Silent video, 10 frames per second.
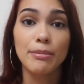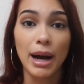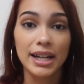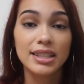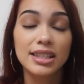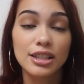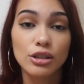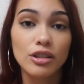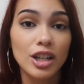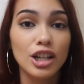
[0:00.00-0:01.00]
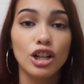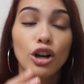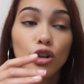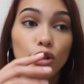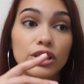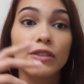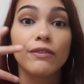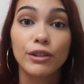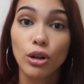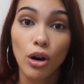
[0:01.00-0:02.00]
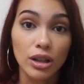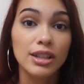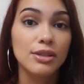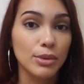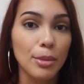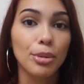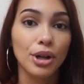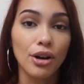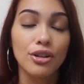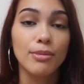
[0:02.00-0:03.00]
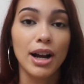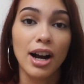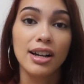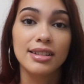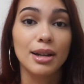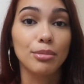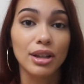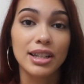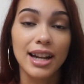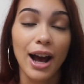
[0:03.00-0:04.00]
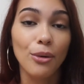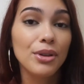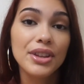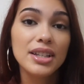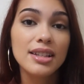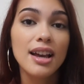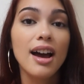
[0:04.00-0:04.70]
My concealer looks flawless when I put it under my eyes and I blend it out with this.